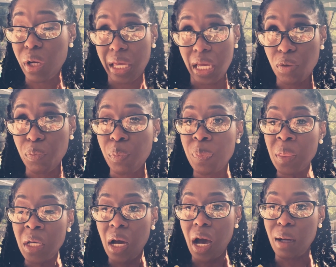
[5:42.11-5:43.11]
can
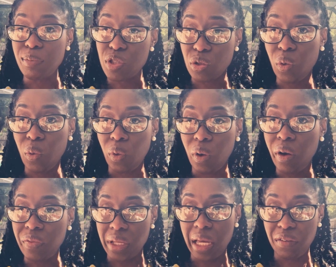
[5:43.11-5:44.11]
score
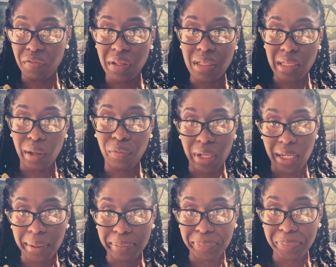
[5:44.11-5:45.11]
on the FSA reading.